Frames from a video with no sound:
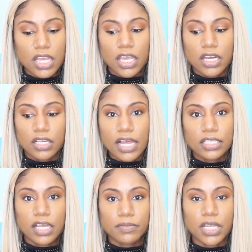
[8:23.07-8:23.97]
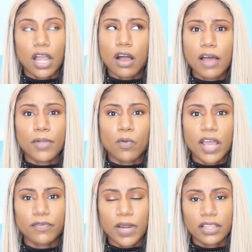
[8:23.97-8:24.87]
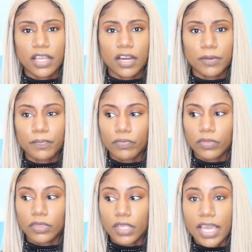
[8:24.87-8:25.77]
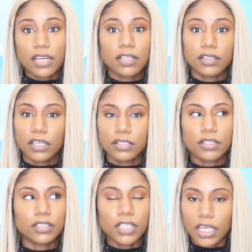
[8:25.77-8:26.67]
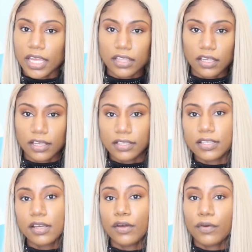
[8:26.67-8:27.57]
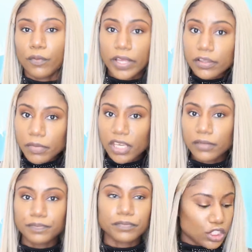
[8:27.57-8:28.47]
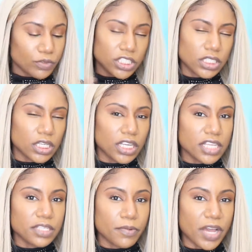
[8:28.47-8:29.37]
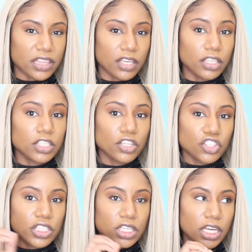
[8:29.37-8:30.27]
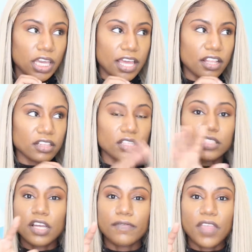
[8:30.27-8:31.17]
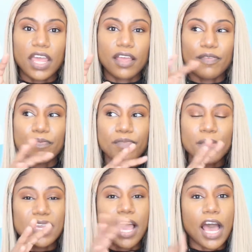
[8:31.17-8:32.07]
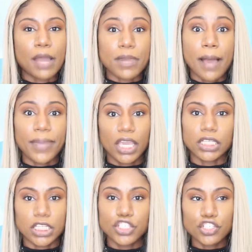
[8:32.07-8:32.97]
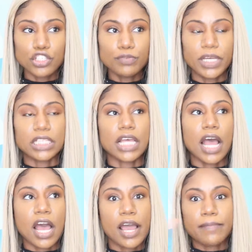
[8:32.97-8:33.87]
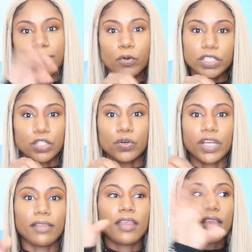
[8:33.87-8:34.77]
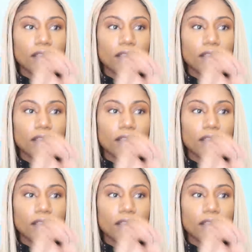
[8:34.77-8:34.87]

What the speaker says: And a lot of times, like, I'll have my wife right there editing things or looking at things with me. So when she's looking at some of my things, she's looking at the stuff that maybe I'm not paying attention to because I'm focused on